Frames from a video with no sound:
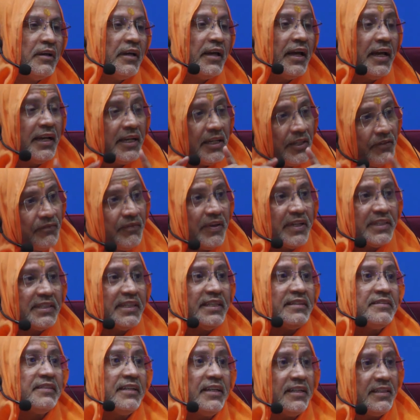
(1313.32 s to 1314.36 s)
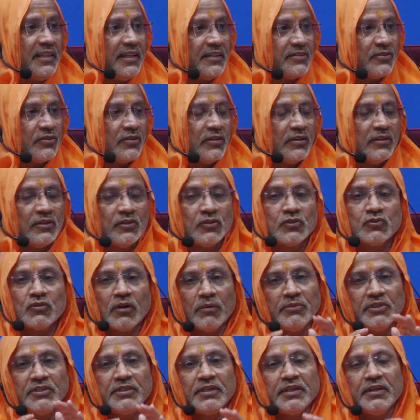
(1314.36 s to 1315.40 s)
And in fact they say that,
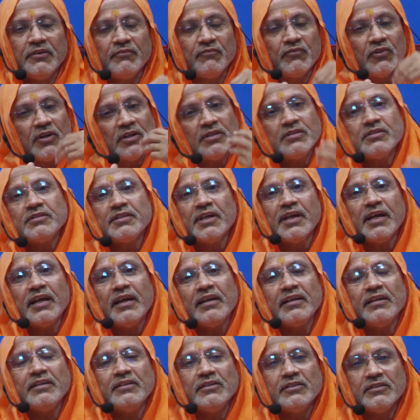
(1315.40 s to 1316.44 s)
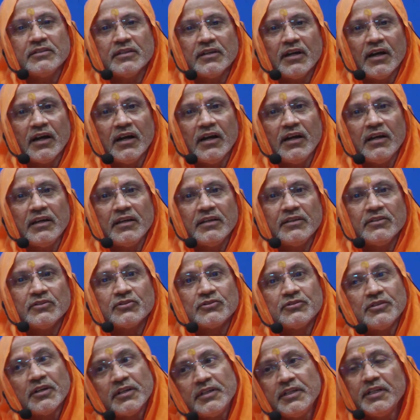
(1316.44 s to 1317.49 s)
Swamiji, first I
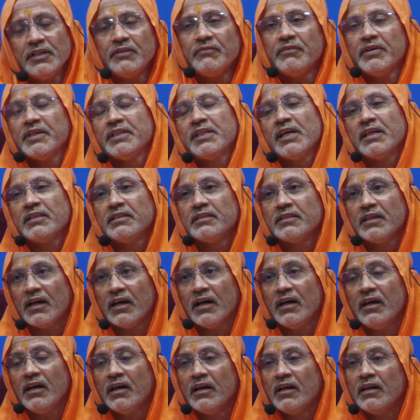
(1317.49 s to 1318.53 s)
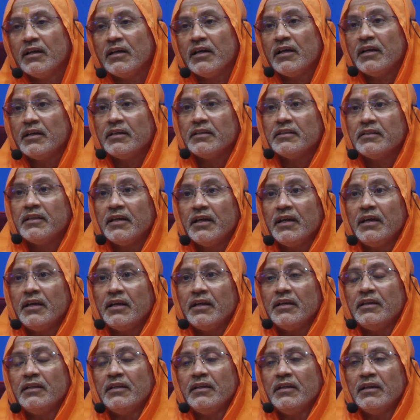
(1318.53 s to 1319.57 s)
studied Vedanta and
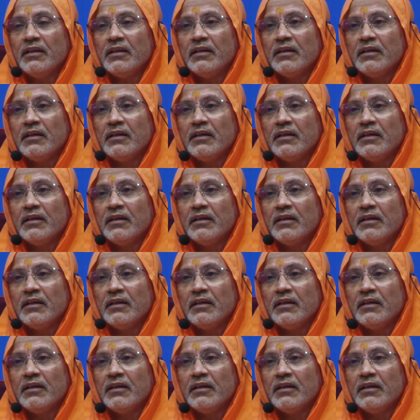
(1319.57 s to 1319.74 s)
then